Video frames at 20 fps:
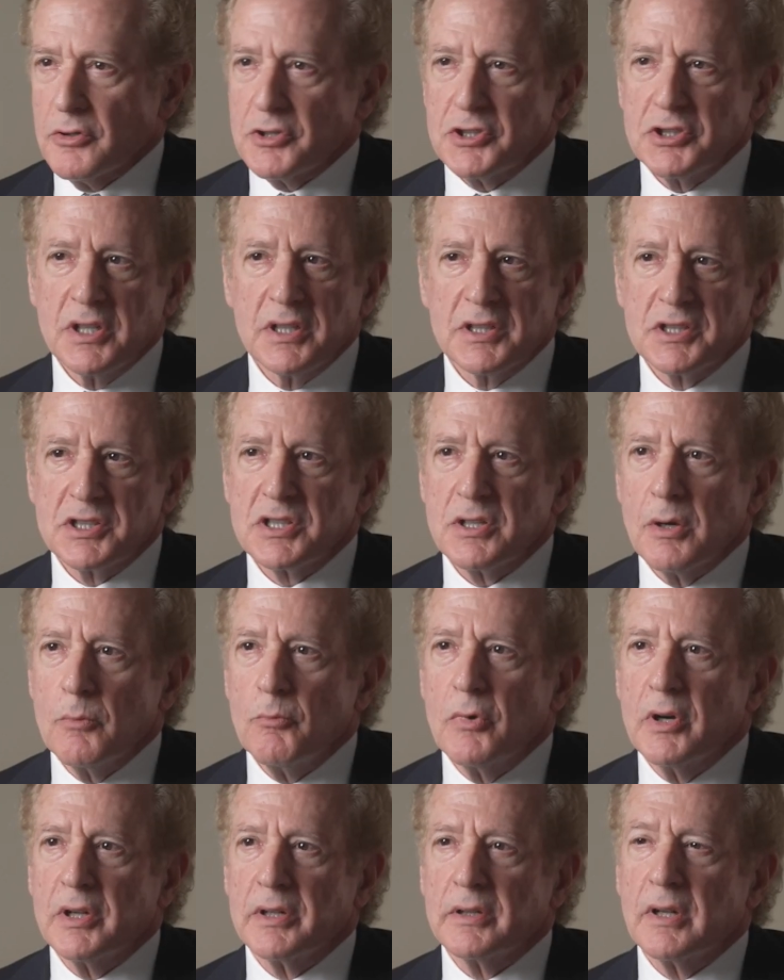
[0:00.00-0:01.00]
or she is
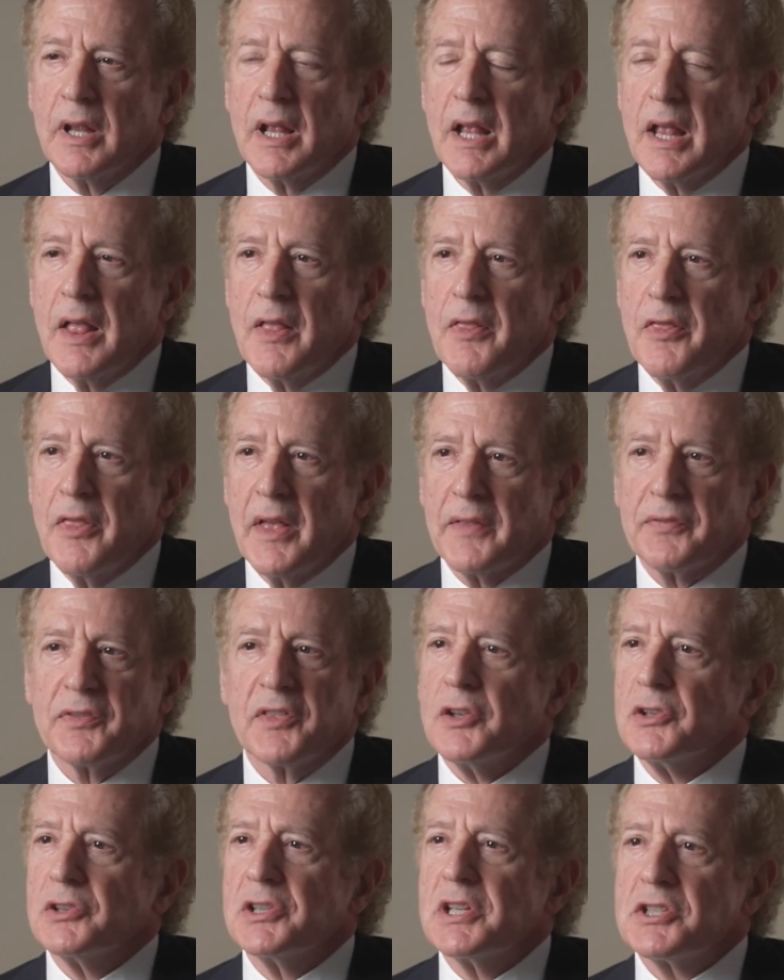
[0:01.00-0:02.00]
someone that
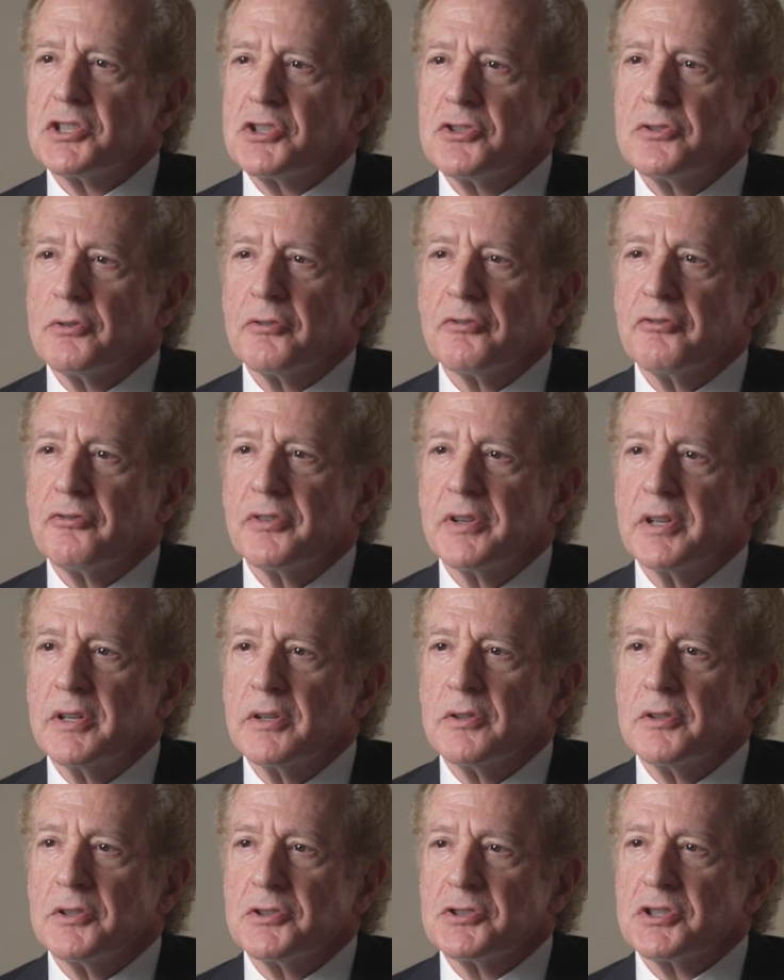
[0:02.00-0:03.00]
the listener
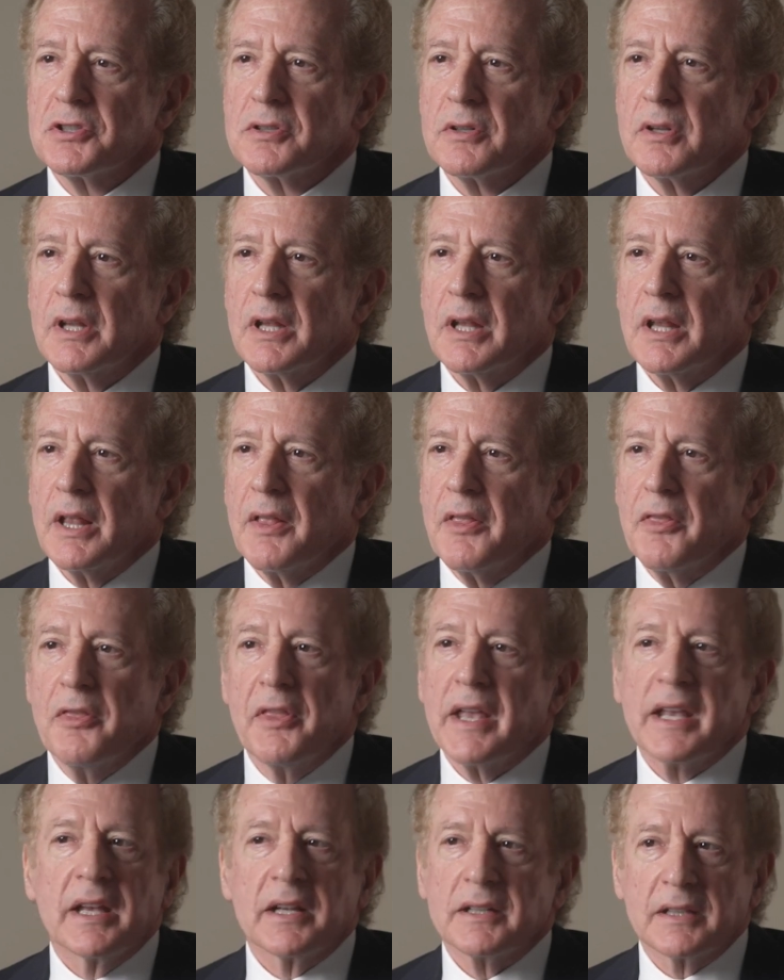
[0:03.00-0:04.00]
feels
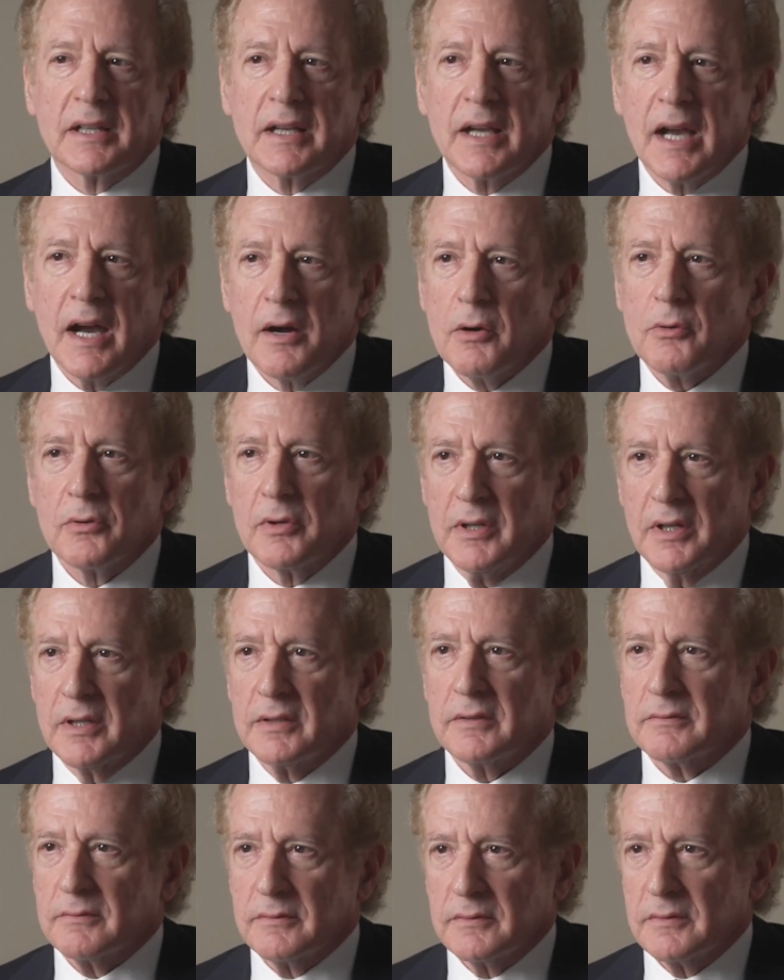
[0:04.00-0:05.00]
they can count
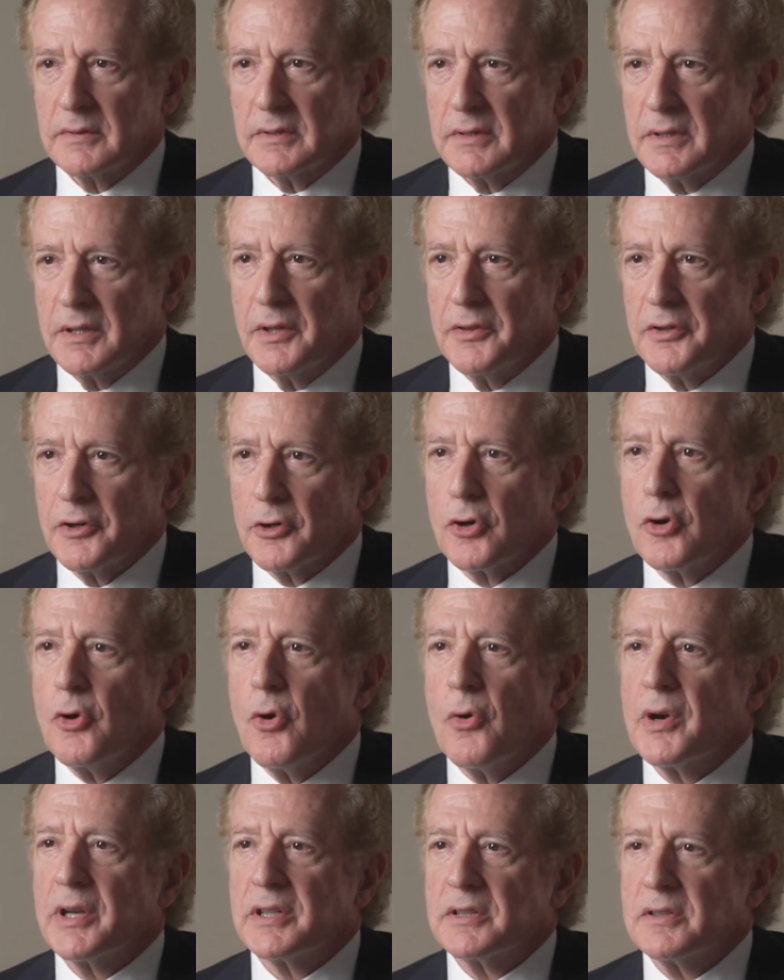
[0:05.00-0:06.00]
on. They're
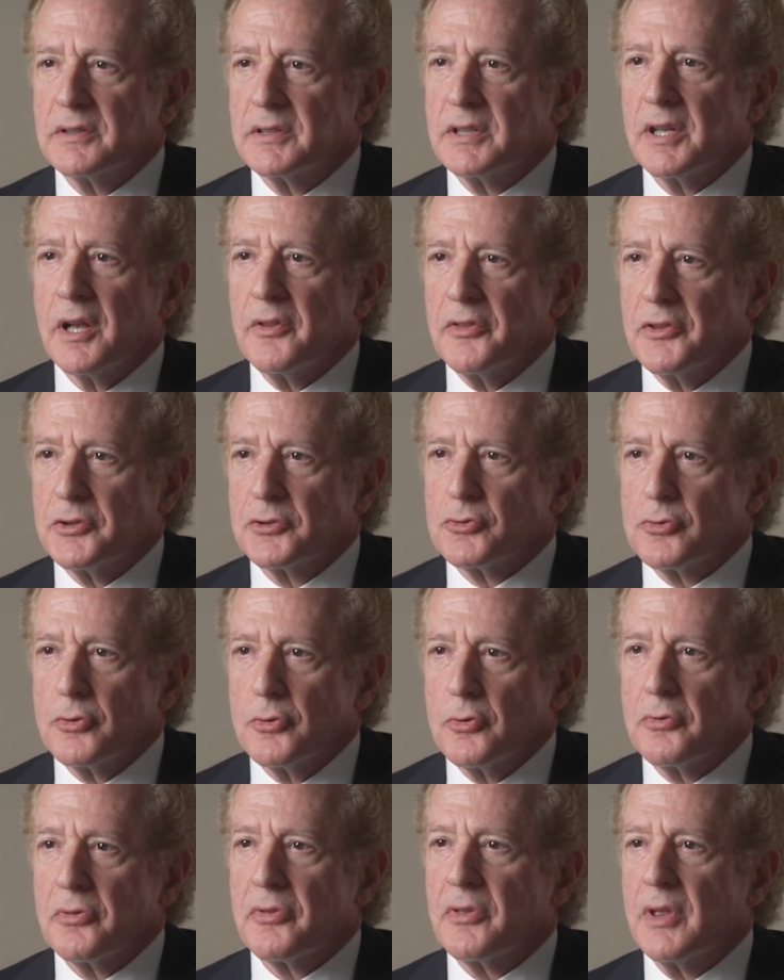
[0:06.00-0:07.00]
going to tell the
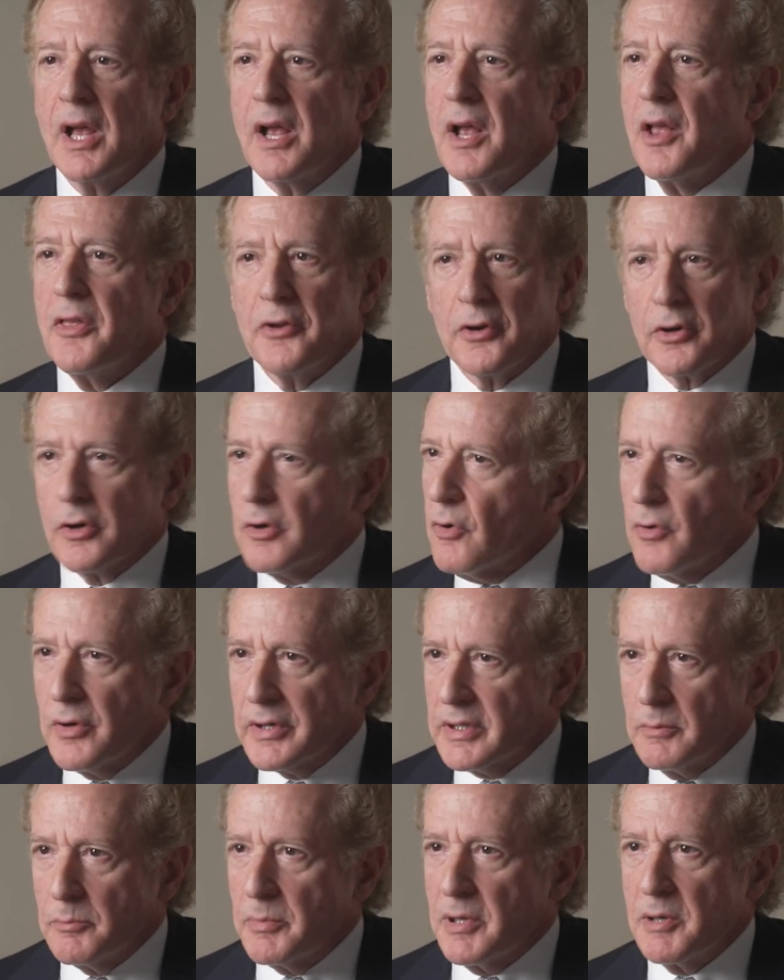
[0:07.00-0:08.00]
truth. They're
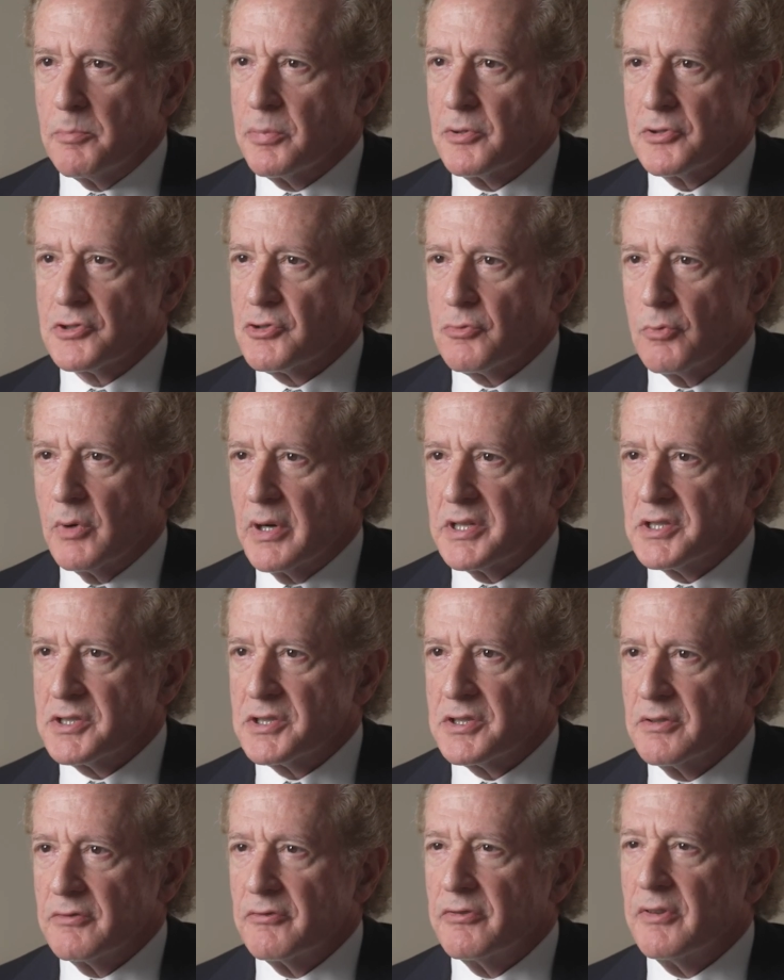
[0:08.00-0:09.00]
going to be
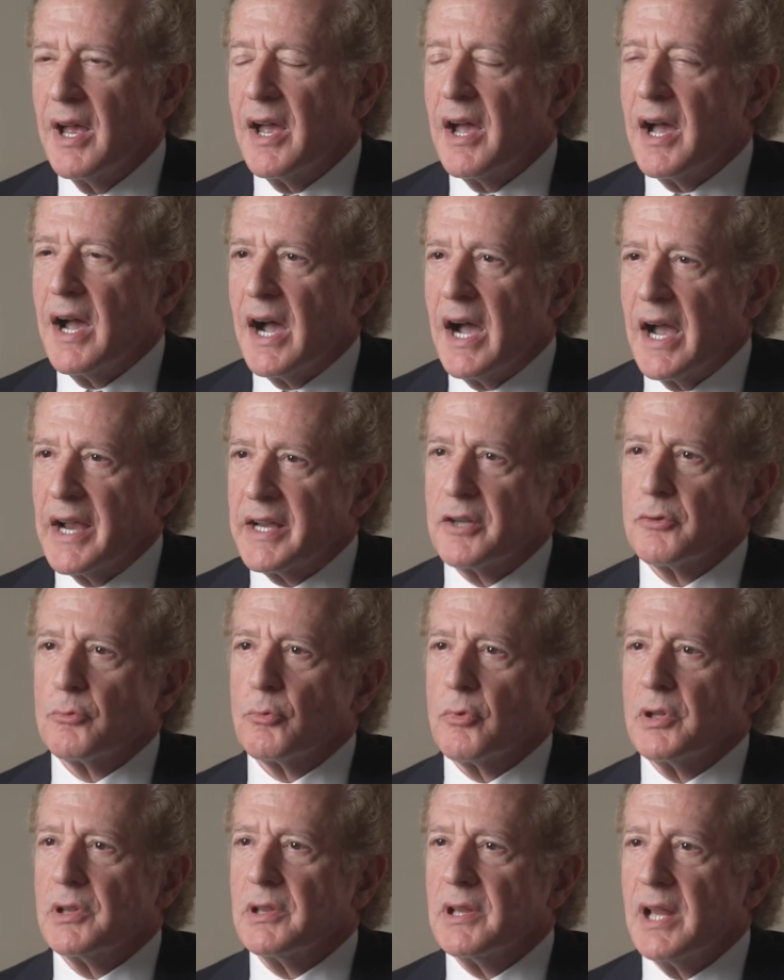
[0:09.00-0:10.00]
persuasive. I can
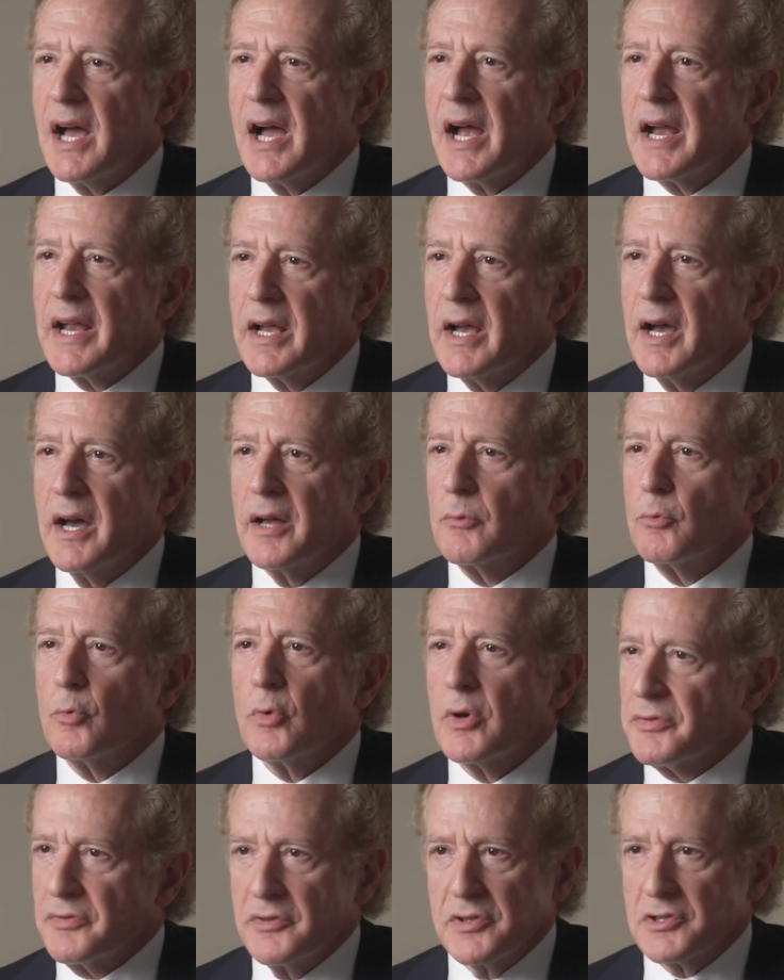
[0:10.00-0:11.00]
rely on
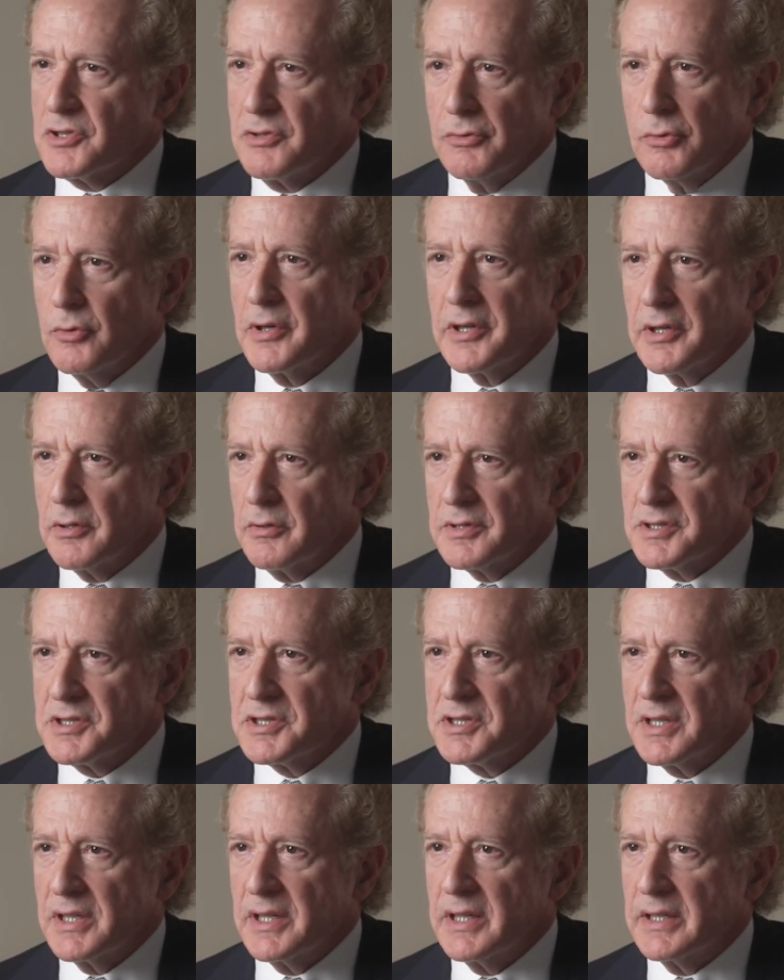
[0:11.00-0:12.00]
what this lawyer is
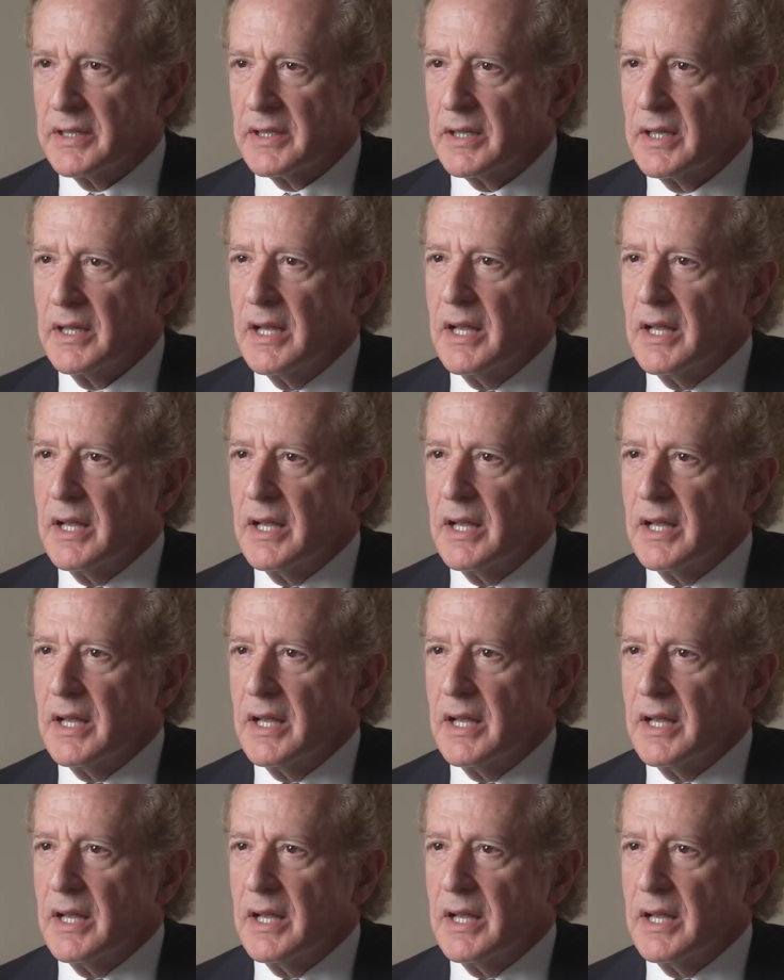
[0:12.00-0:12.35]
saying.